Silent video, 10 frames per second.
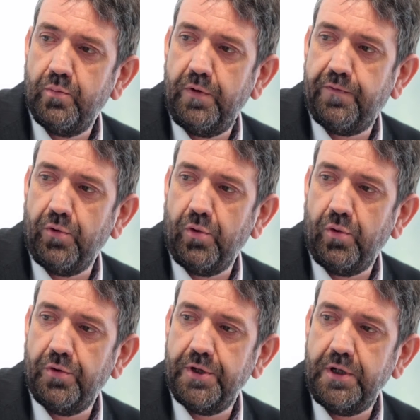
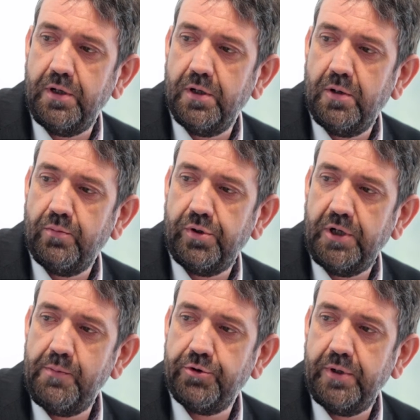before the
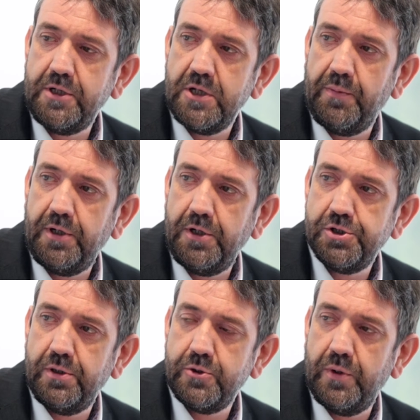preliminary
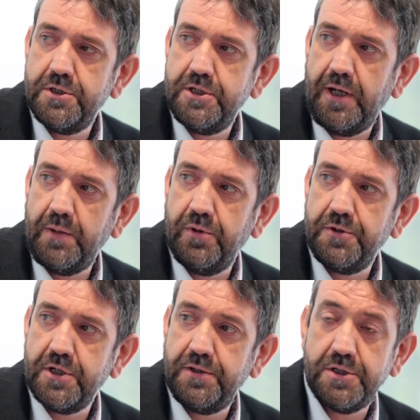examination at 28
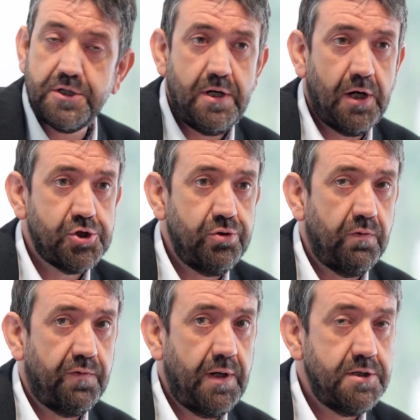months, and this
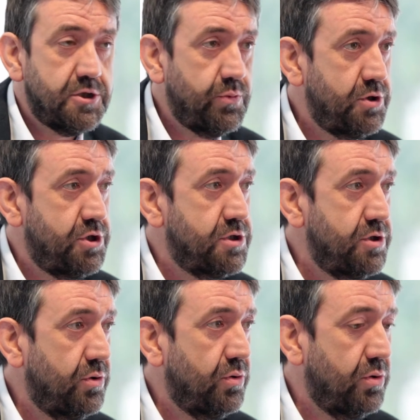national phases, which
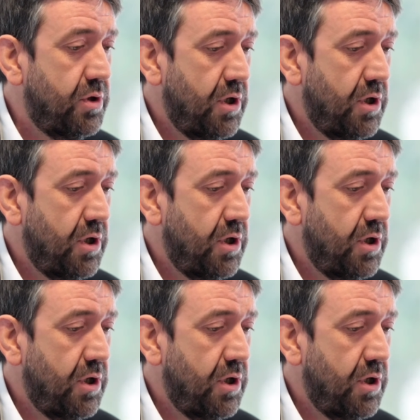is your